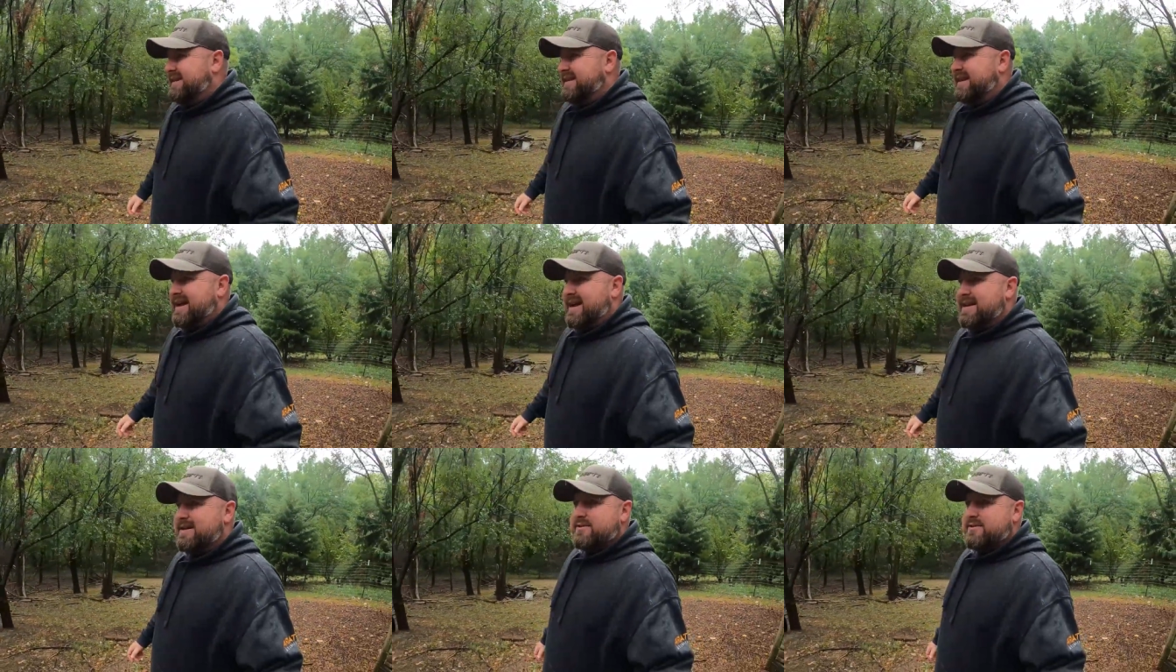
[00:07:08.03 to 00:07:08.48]

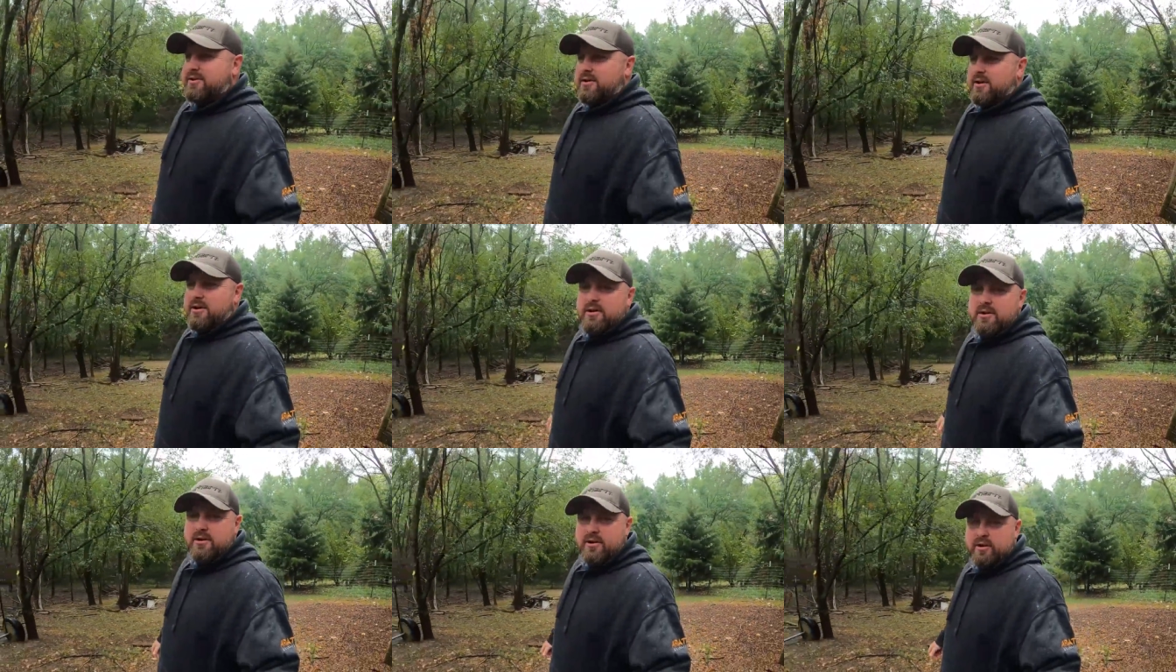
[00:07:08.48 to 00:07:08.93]
Clyde is
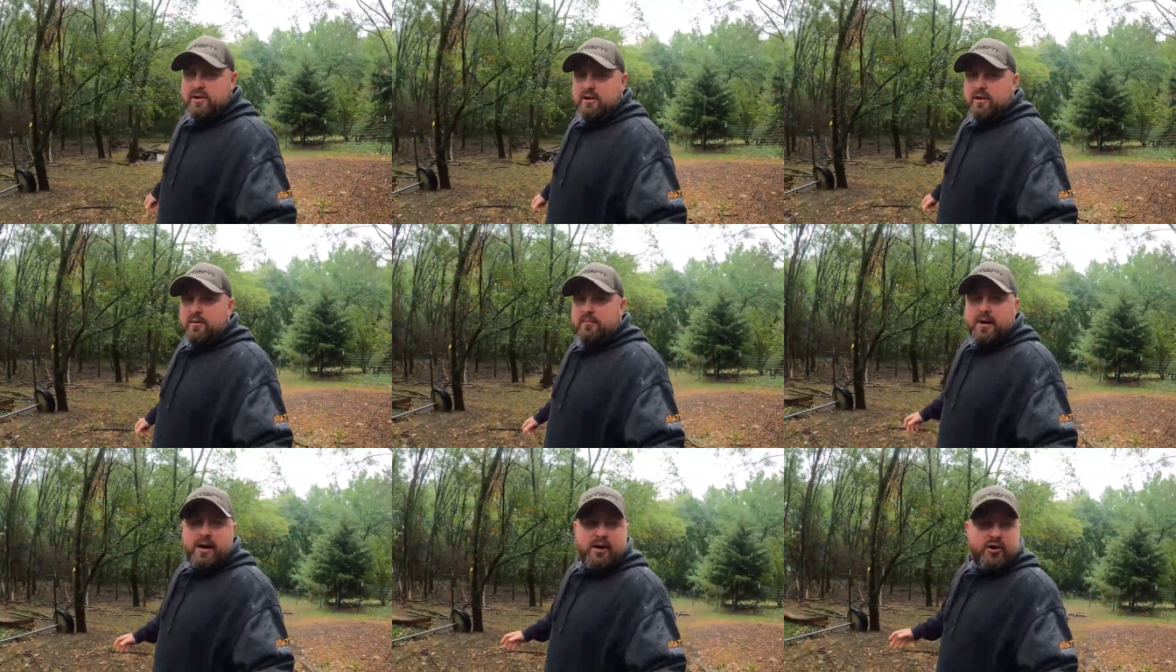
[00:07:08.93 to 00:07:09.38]
our
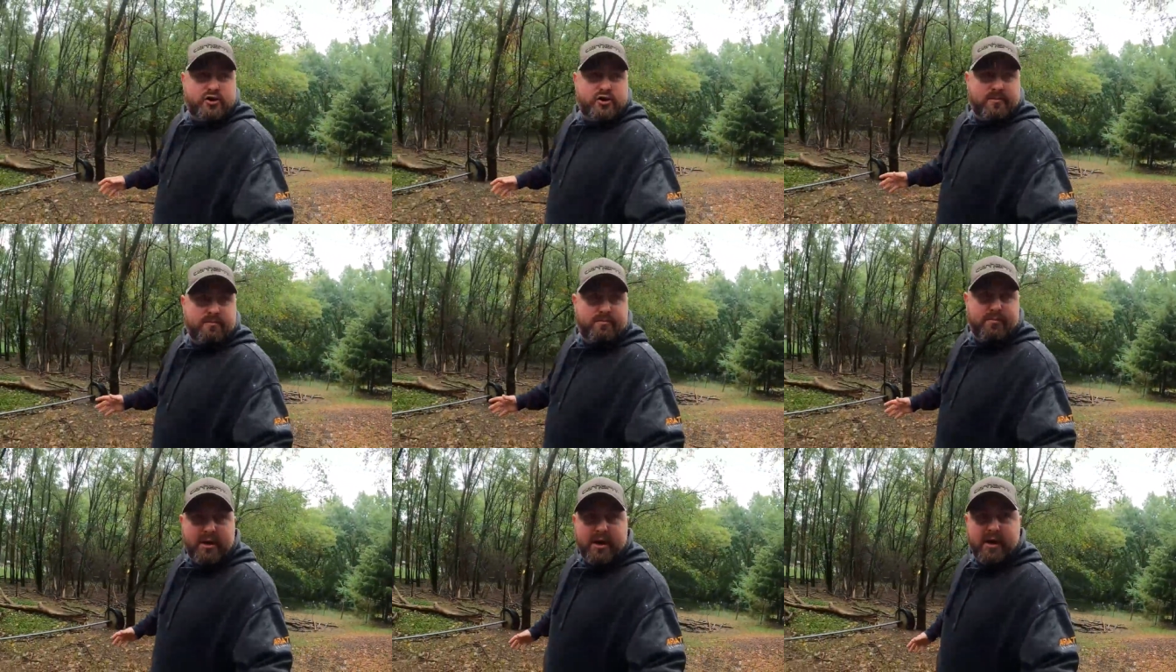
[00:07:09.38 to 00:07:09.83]
La
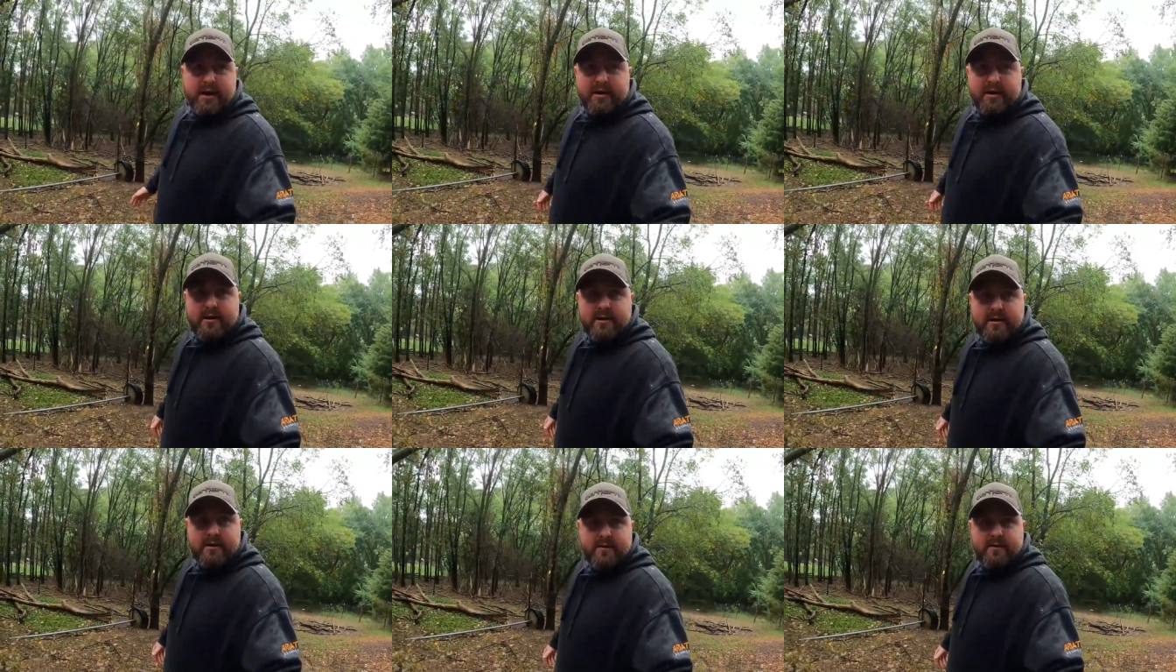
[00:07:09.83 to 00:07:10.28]
Mancha
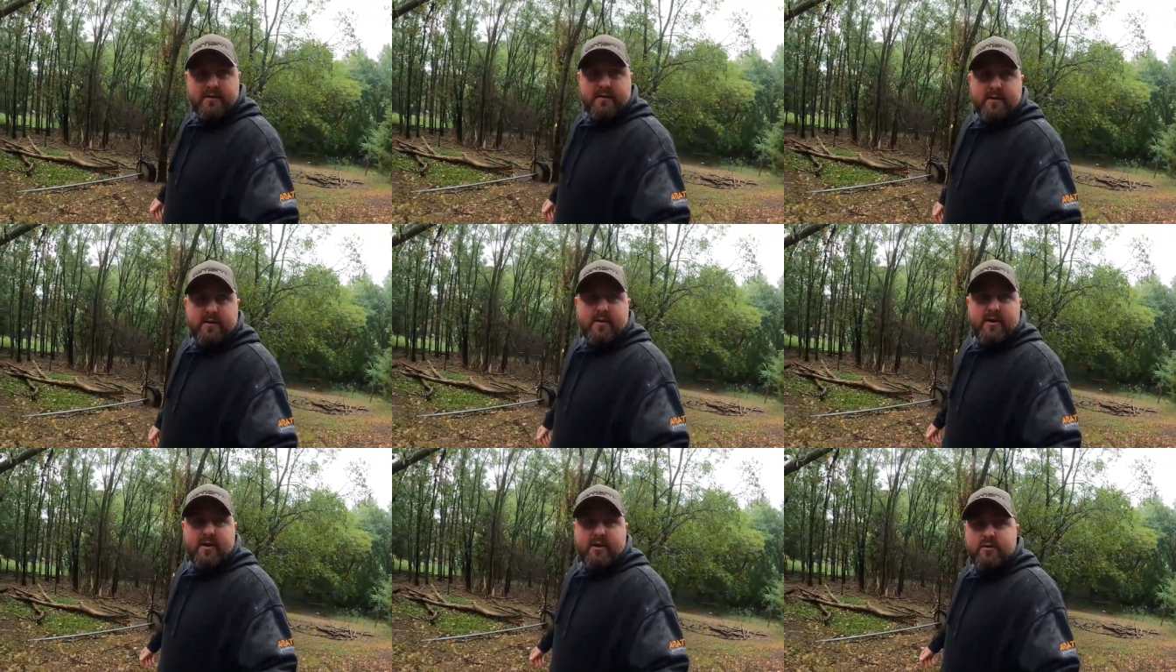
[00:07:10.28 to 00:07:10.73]
buck
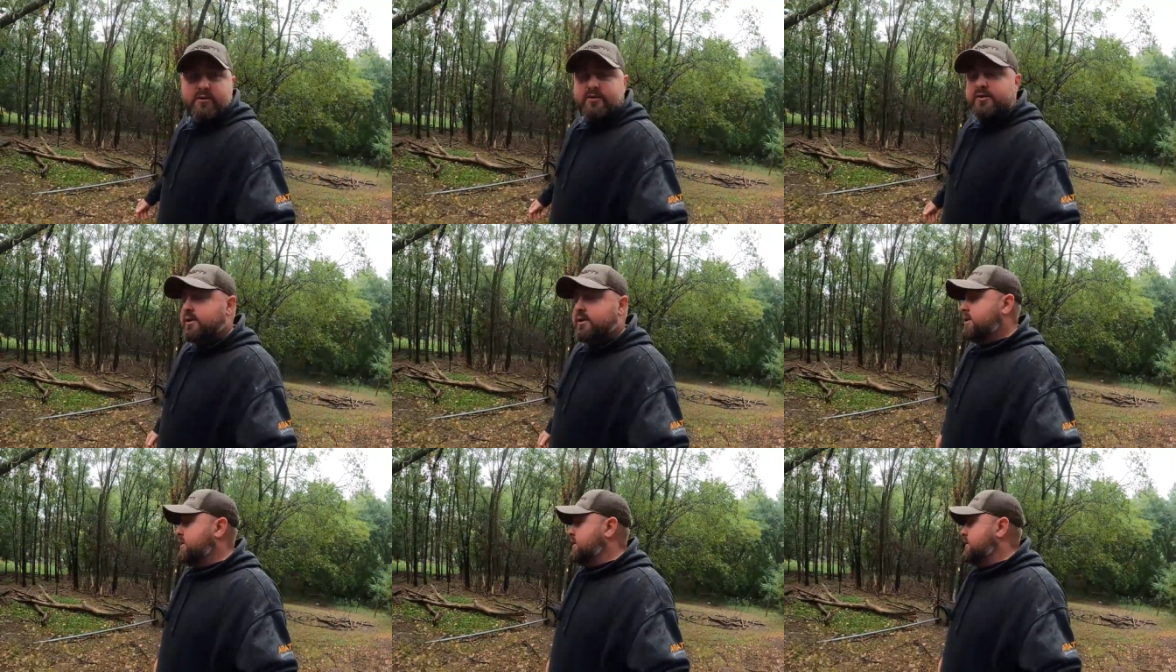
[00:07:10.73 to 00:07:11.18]
for
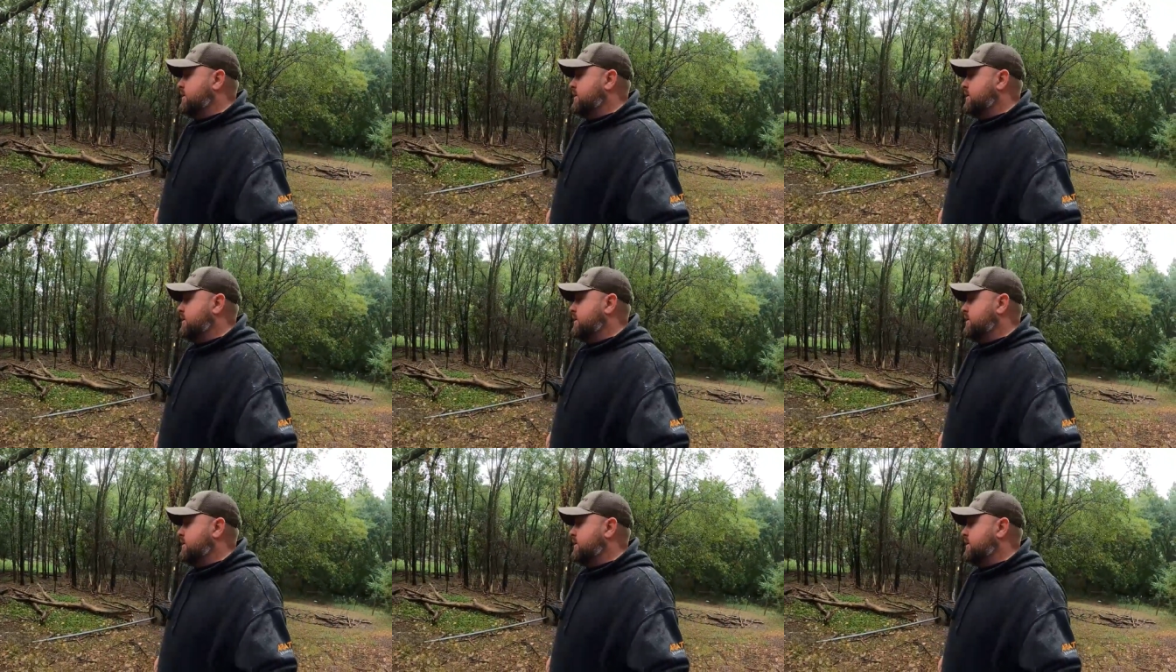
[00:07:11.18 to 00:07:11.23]
those